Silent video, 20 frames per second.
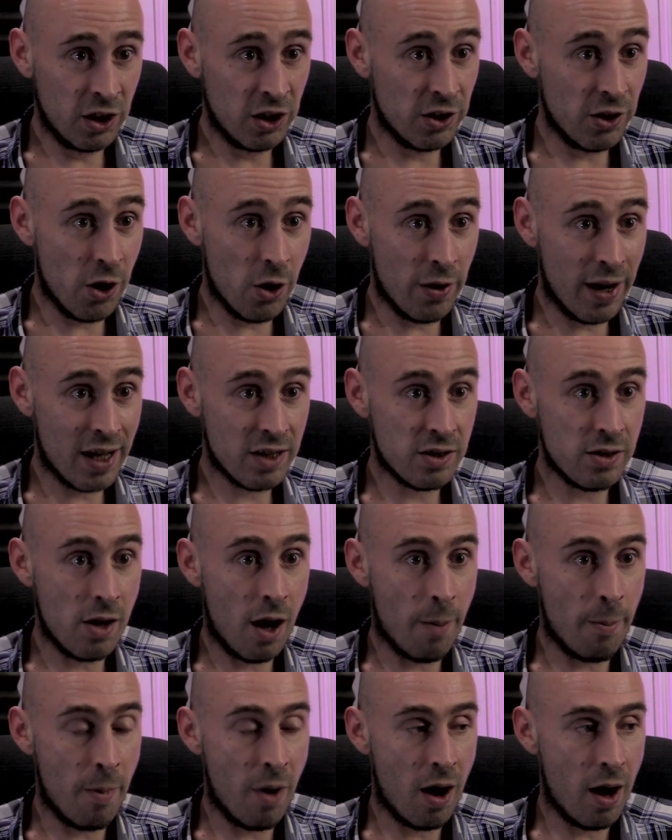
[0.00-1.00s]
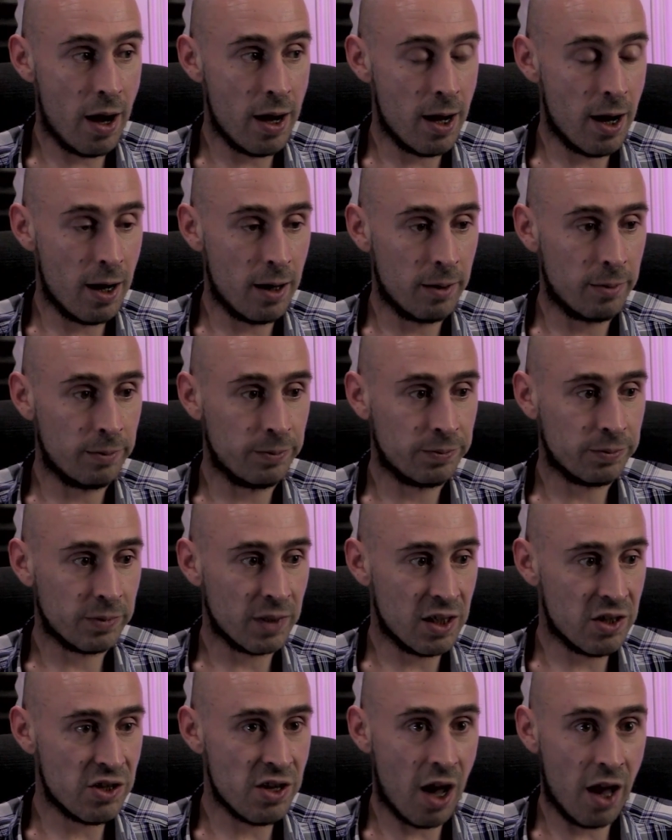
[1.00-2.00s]
you know, that's not my,
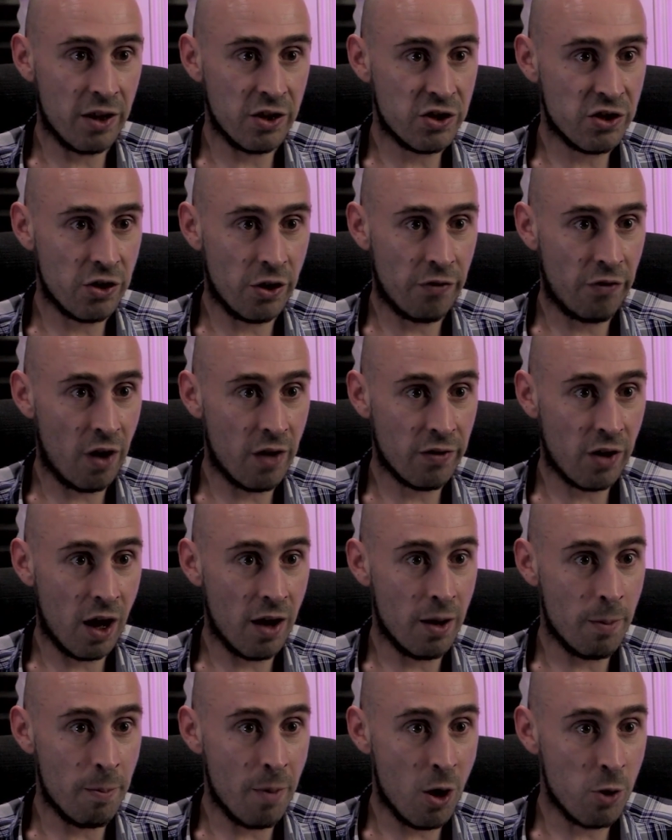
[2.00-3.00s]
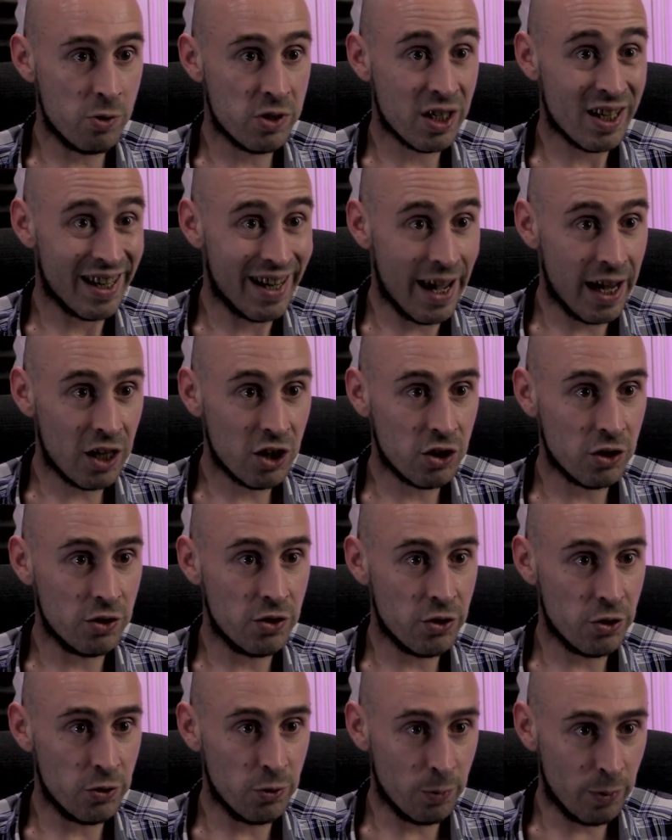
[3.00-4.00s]
it's not the stuff I've got the most
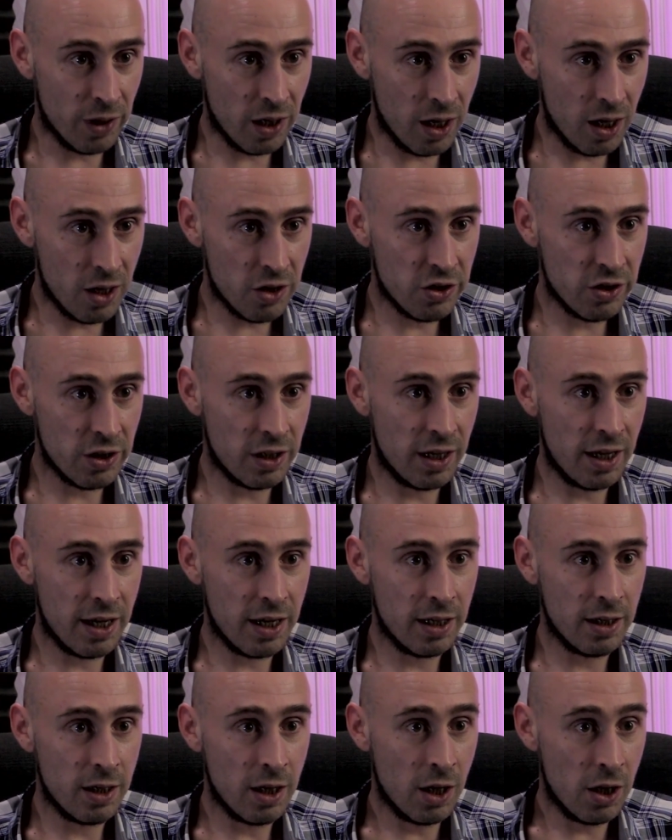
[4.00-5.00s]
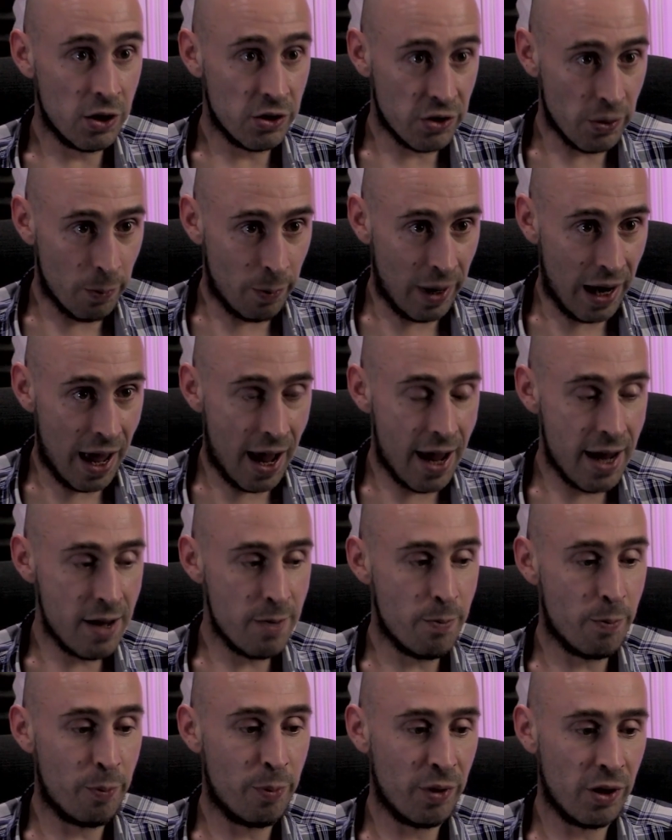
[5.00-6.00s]
connection to personally to
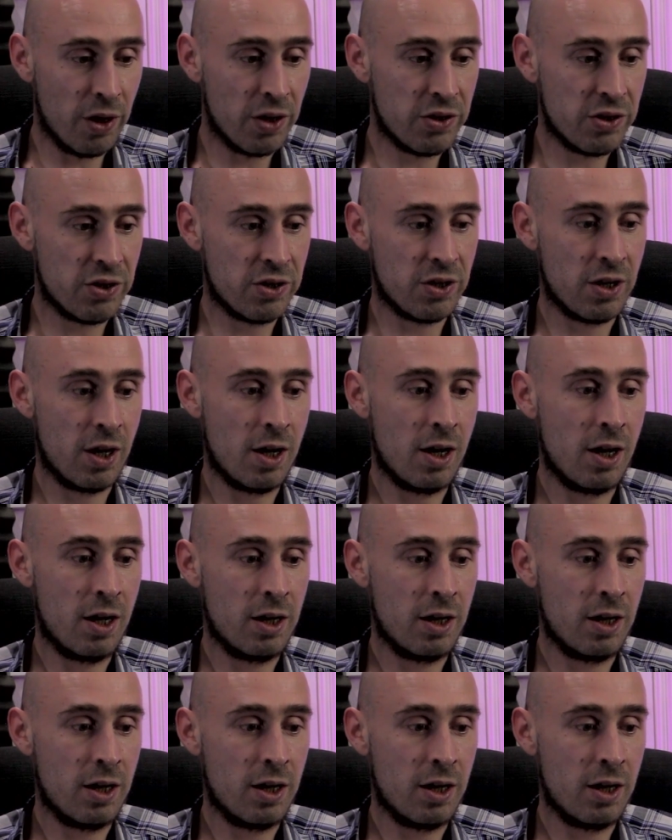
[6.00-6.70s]
play, but,